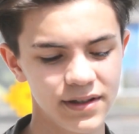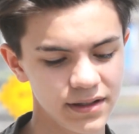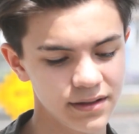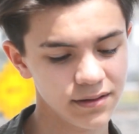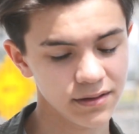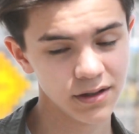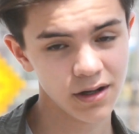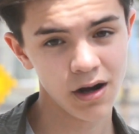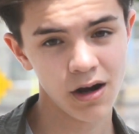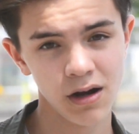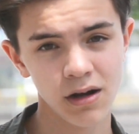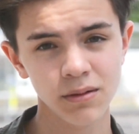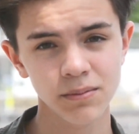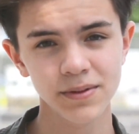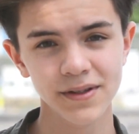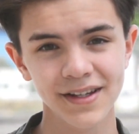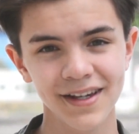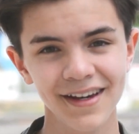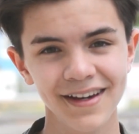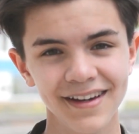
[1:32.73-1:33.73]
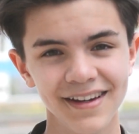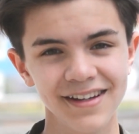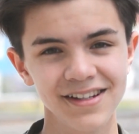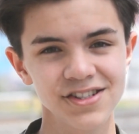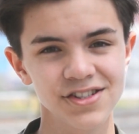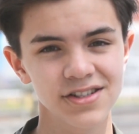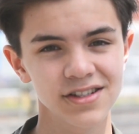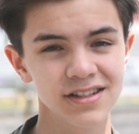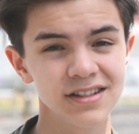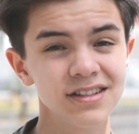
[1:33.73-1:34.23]
about the
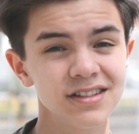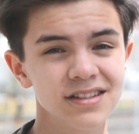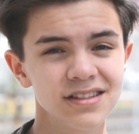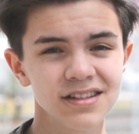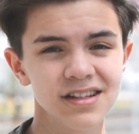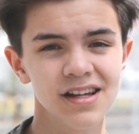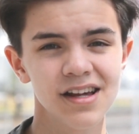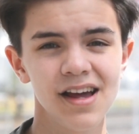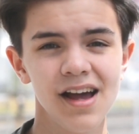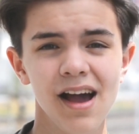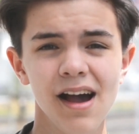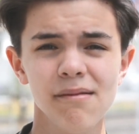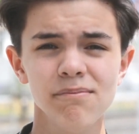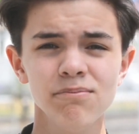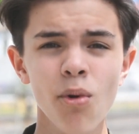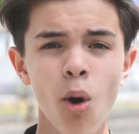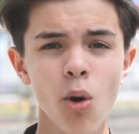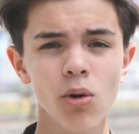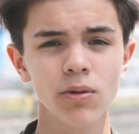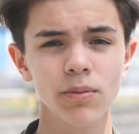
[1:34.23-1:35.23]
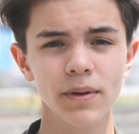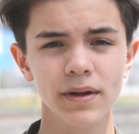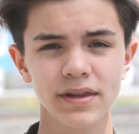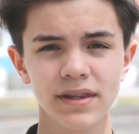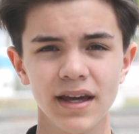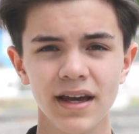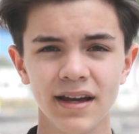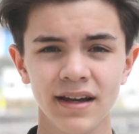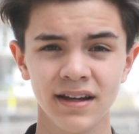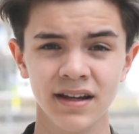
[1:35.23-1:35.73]
complication, more about
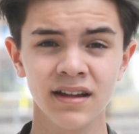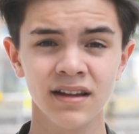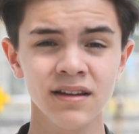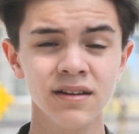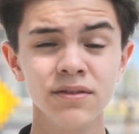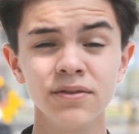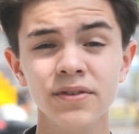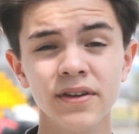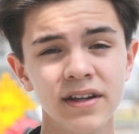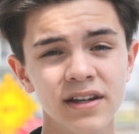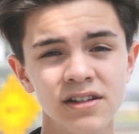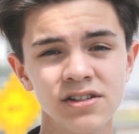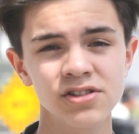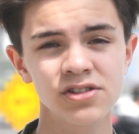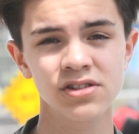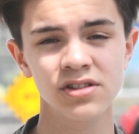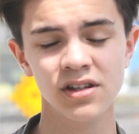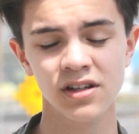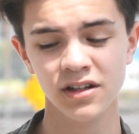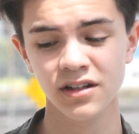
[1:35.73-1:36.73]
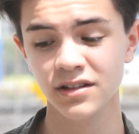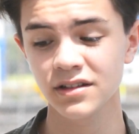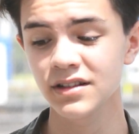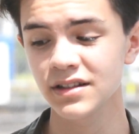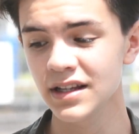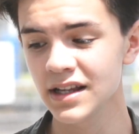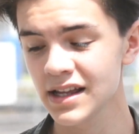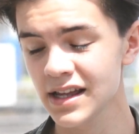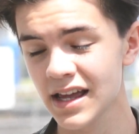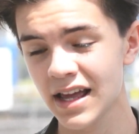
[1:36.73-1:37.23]
the
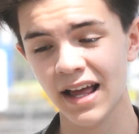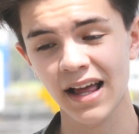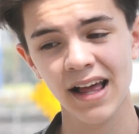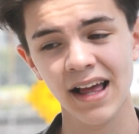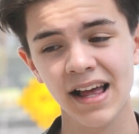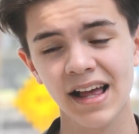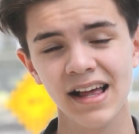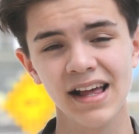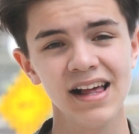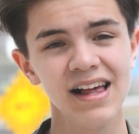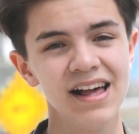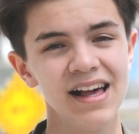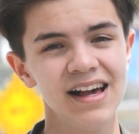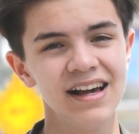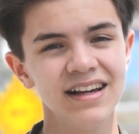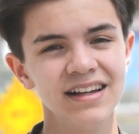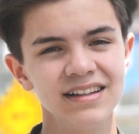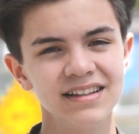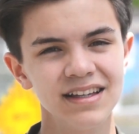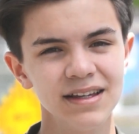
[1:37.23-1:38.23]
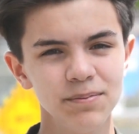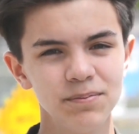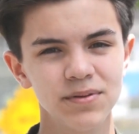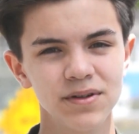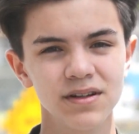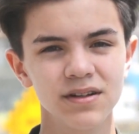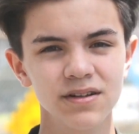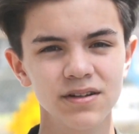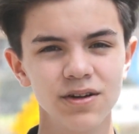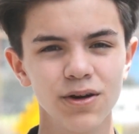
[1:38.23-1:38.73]
elevation. Keep
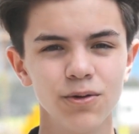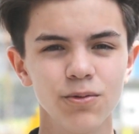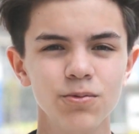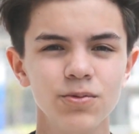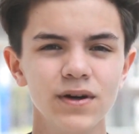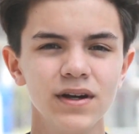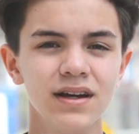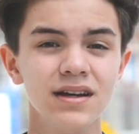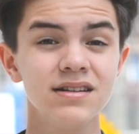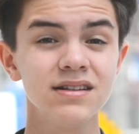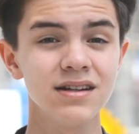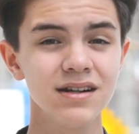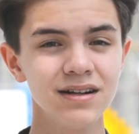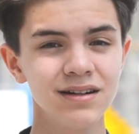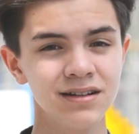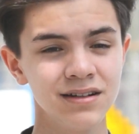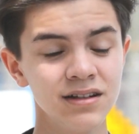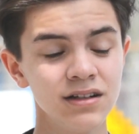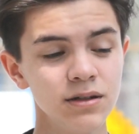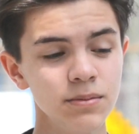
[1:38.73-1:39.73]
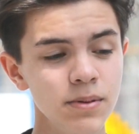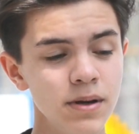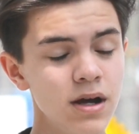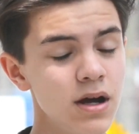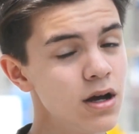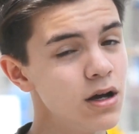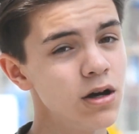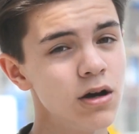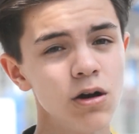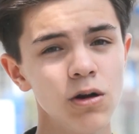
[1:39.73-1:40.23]
it going up,
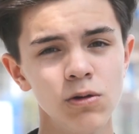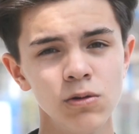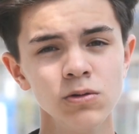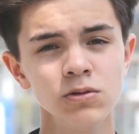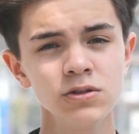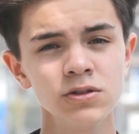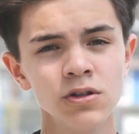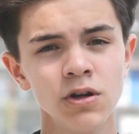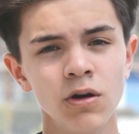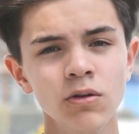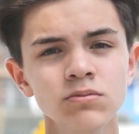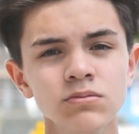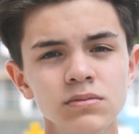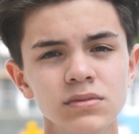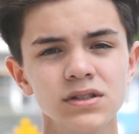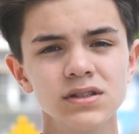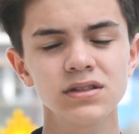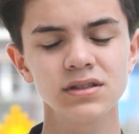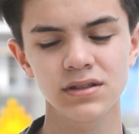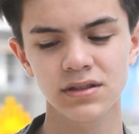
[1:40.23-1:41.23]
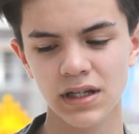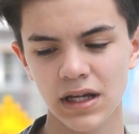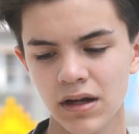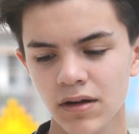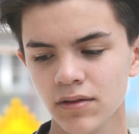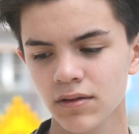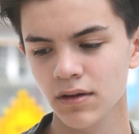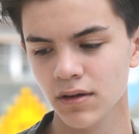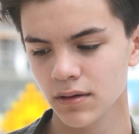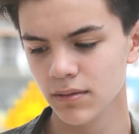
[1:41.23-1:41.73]
oh don't miss
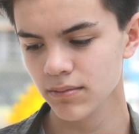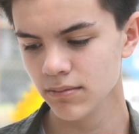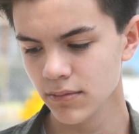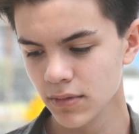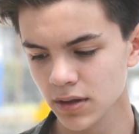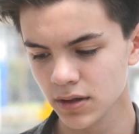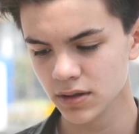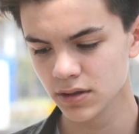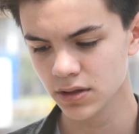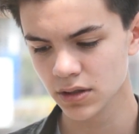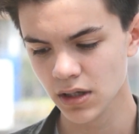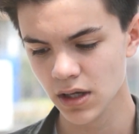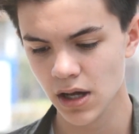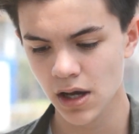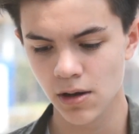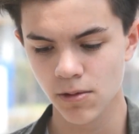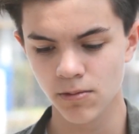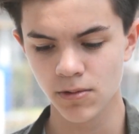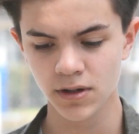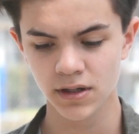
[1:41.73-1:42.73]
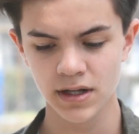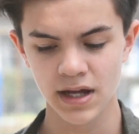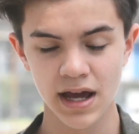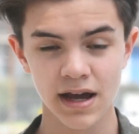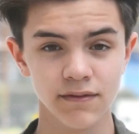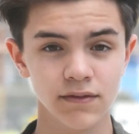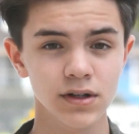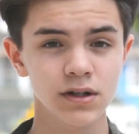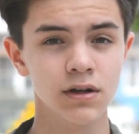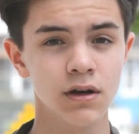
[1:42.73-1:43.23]
out on us. Wanna
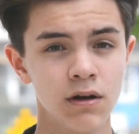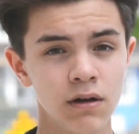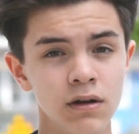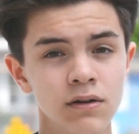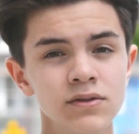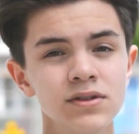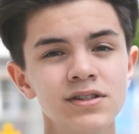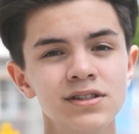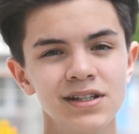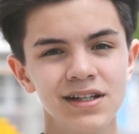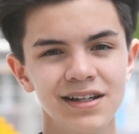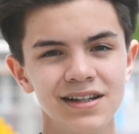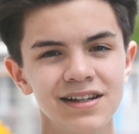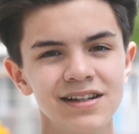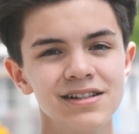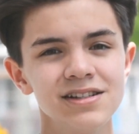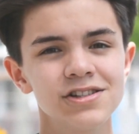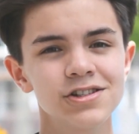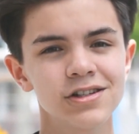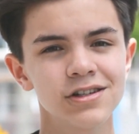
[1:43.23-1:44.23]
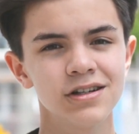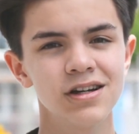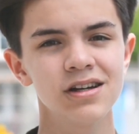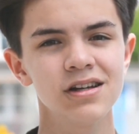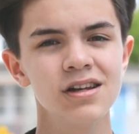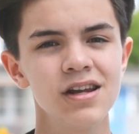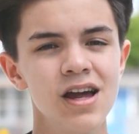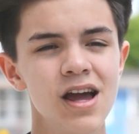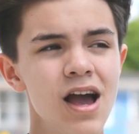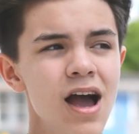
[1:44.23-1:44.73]
have a
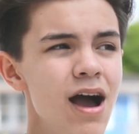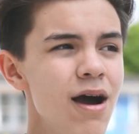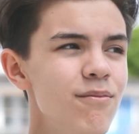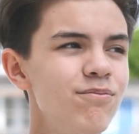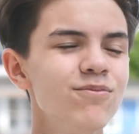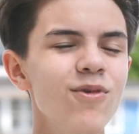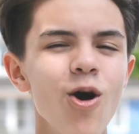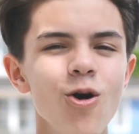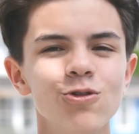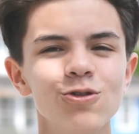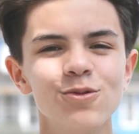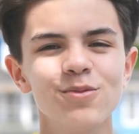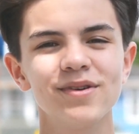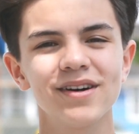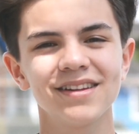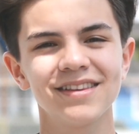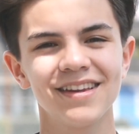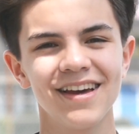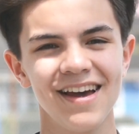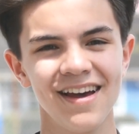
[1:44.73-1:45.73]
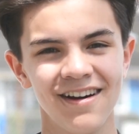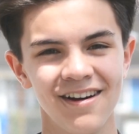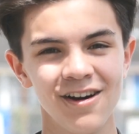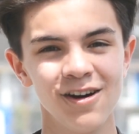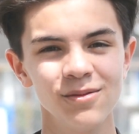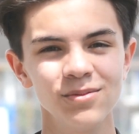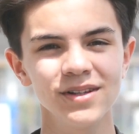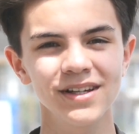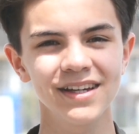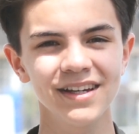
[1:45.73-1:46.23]
conversation, forget about the
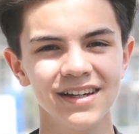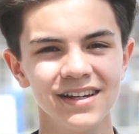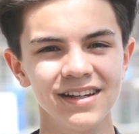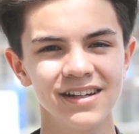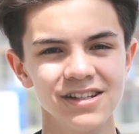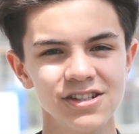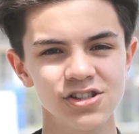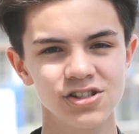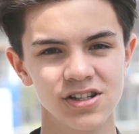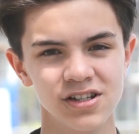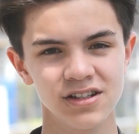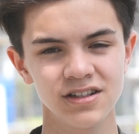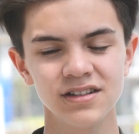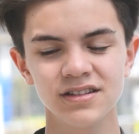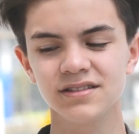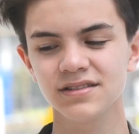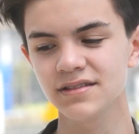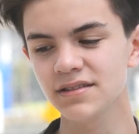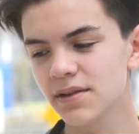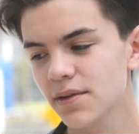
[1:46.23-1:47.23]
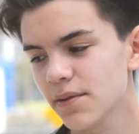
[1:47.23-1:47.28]
obligation.